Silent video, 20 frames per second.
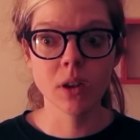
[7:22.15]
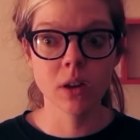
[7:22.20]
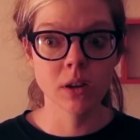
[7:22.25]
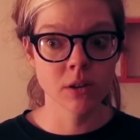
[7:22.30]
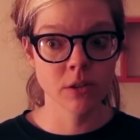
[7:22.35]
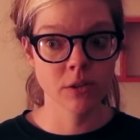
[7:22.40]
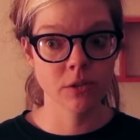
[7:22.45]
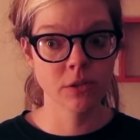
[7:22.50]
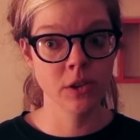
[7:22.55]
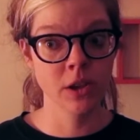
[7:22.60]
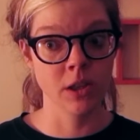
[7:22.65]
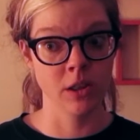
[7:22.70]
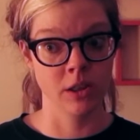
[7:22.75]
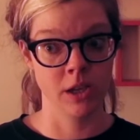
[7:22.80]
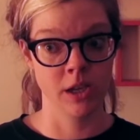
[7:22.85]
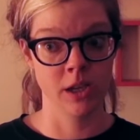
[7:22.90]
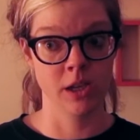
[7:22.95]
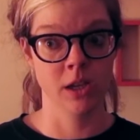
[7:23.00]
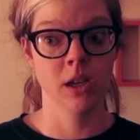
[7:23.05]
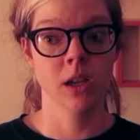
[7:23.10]
another thing
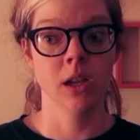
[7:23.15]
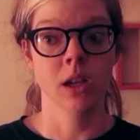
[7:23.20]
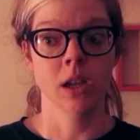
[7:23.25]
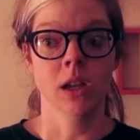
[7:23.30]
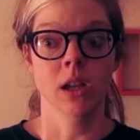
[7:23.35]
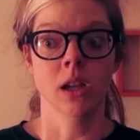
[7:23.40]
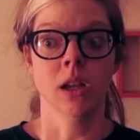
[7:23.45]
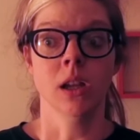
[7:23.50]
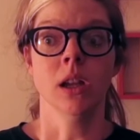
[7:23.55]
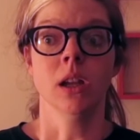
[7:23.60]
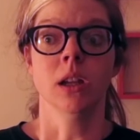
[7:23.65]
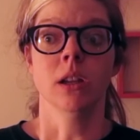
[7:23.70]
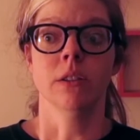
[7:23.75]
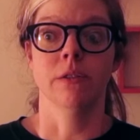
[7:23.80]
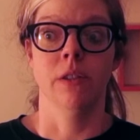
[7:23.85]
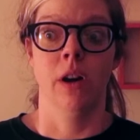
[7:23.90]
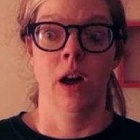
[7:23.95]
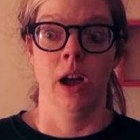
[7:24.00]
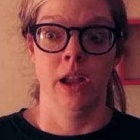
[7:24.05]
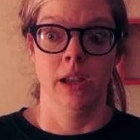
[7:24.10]
like
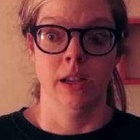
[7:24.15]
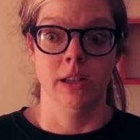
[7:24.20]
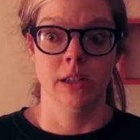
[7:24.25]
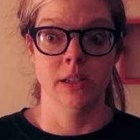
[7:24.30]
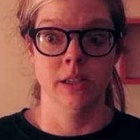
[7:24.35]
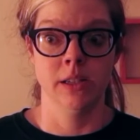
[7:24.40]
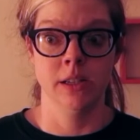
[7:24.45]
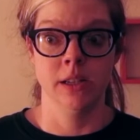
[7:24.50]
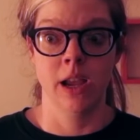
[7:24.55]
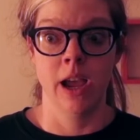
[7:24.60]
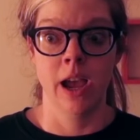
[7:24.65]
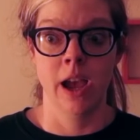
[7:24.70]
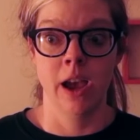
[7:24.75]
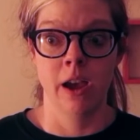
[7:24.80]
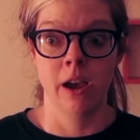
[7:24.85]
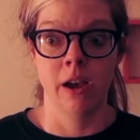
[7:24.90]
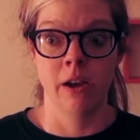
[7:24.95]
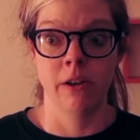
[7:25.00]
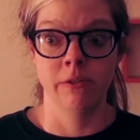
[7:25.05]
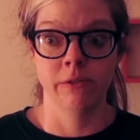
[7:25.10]
if I didn't
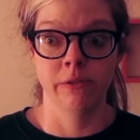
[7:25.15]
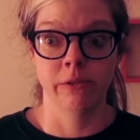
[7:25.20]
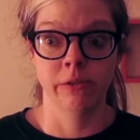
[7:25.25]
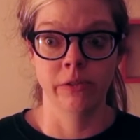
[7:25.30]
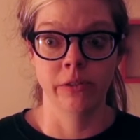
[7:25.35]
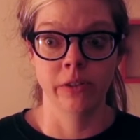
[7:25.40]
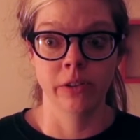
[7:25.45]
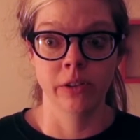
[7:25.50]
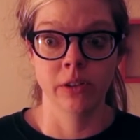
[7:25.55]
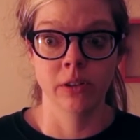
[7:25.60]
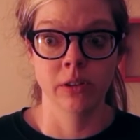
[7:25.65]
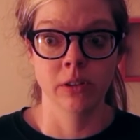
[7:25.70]
have